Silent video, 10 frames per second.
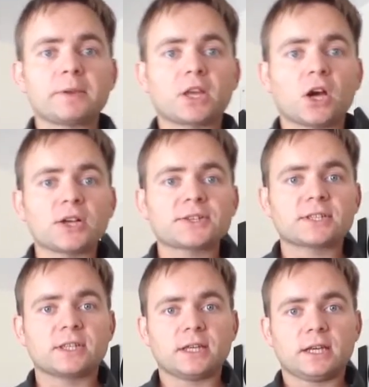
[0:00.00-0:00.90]

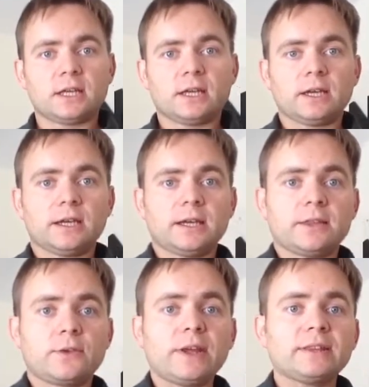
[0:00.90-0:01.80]
because the
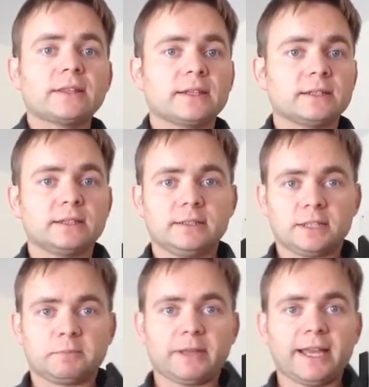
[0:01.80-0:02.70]
Retina
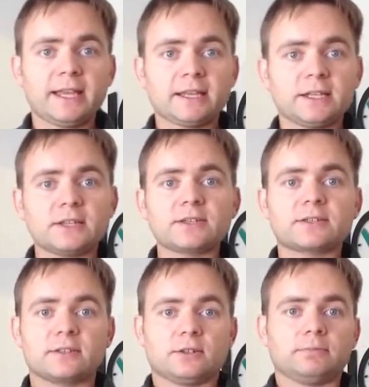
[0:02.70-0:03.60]
display
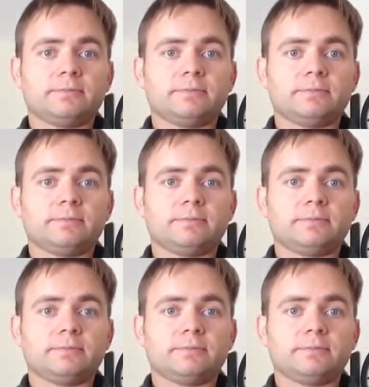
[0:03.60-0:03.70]
is,